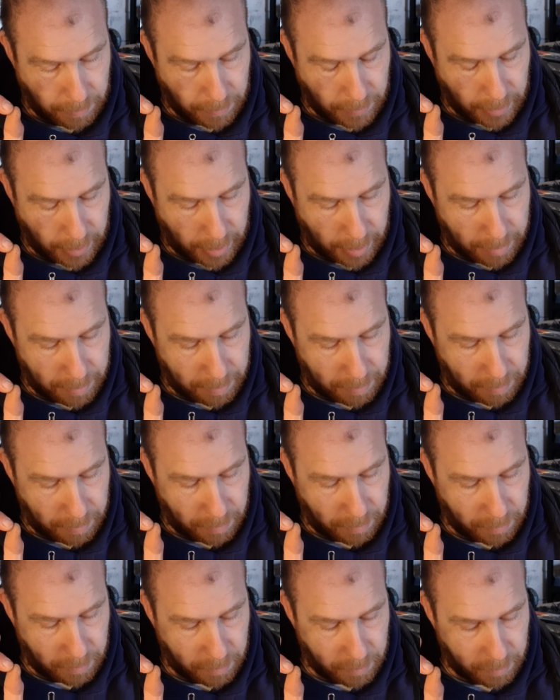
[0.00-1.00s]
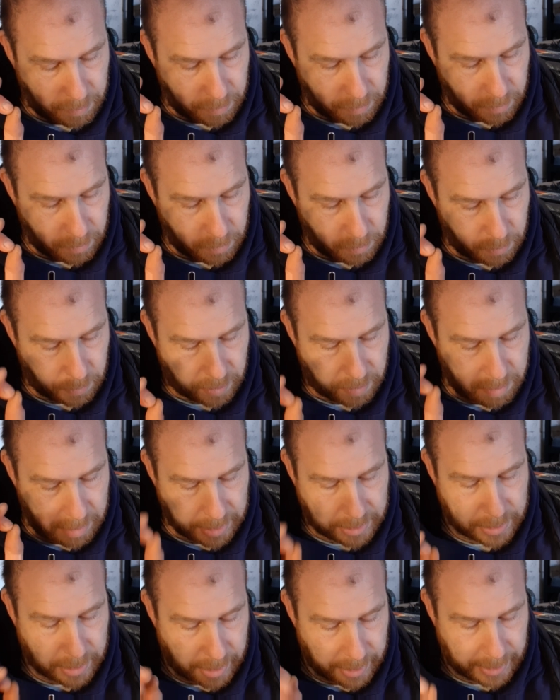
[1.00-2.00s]
With my
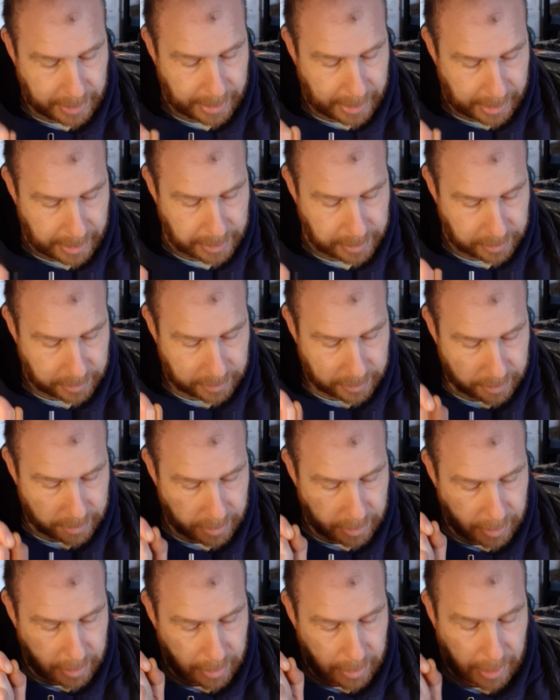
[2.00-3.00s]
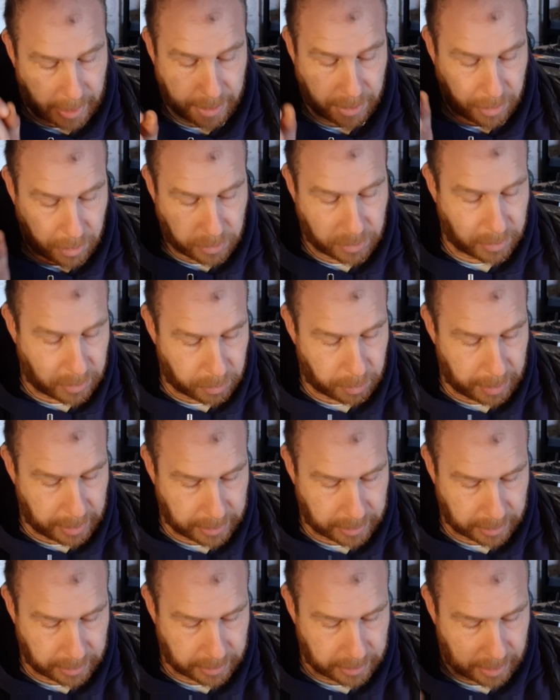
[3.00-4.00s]
tiny hands and the use of
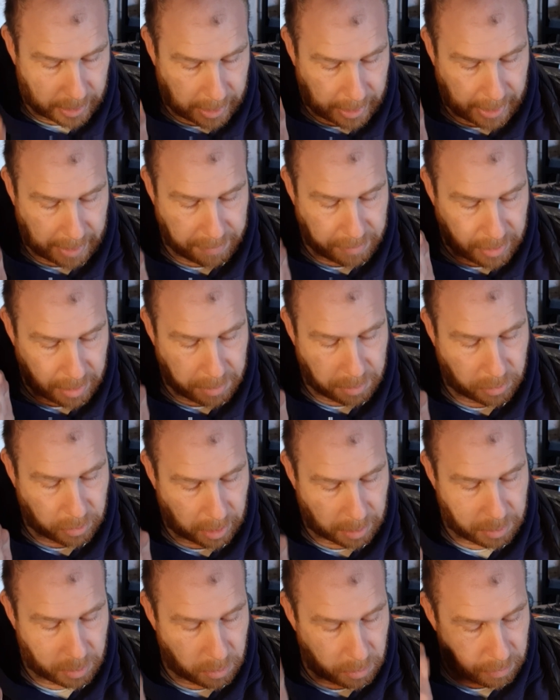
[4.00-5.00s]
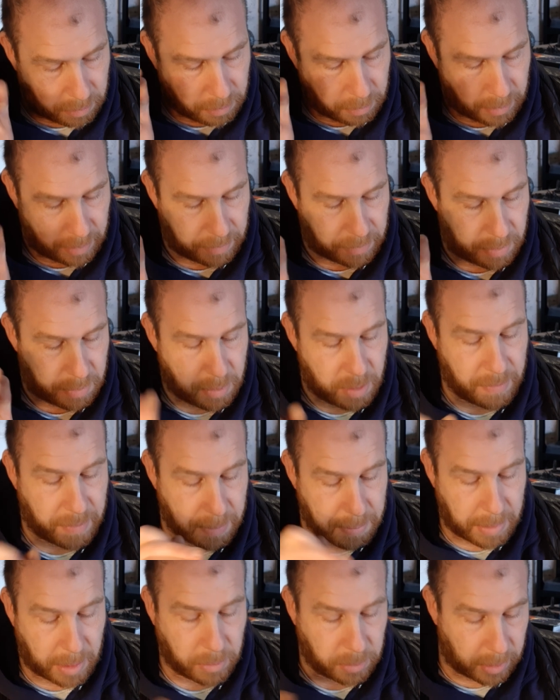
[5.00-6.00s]
tweezers, I have trouble with removing
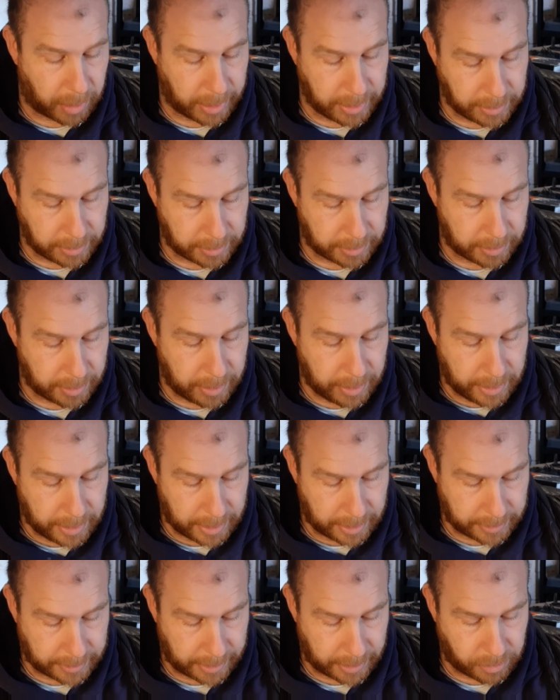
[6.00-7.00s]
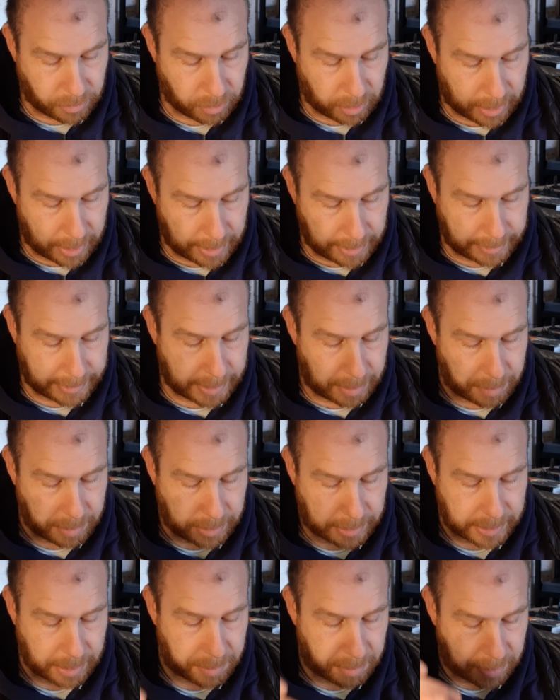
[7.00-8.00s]
mold lines, etc., and assembling
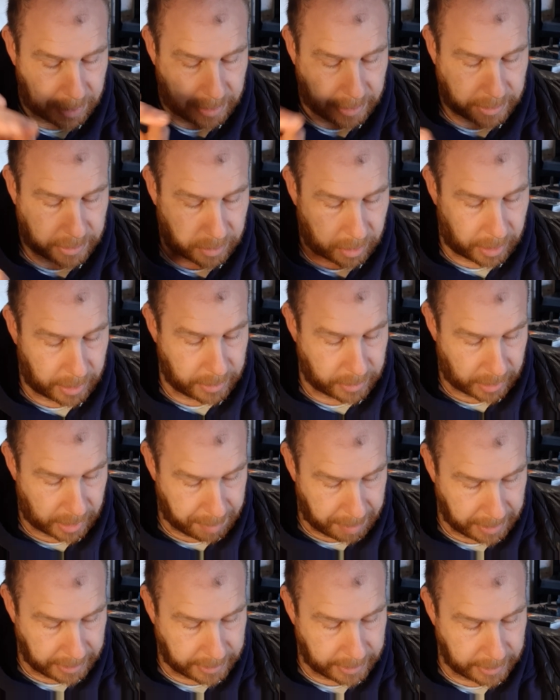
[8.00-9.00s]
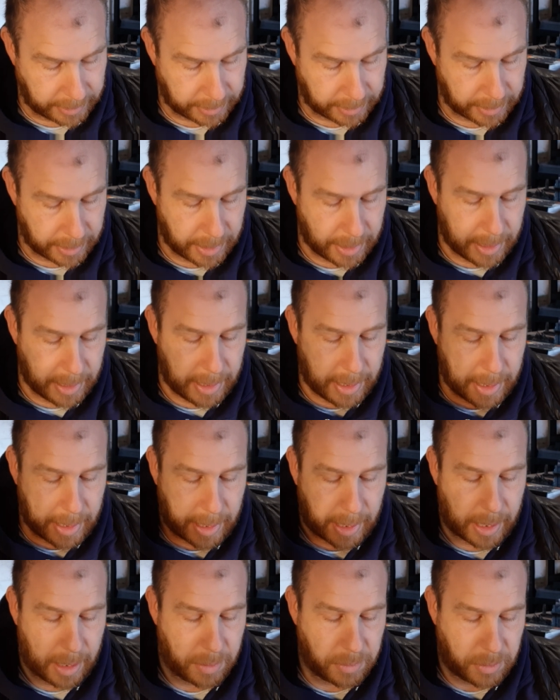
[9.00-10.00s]
some of these tiny pieces.
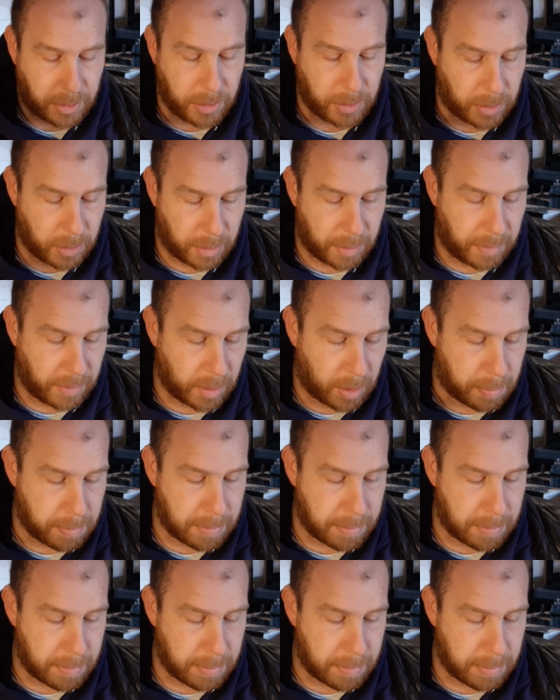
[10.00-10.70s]
How do you do it with your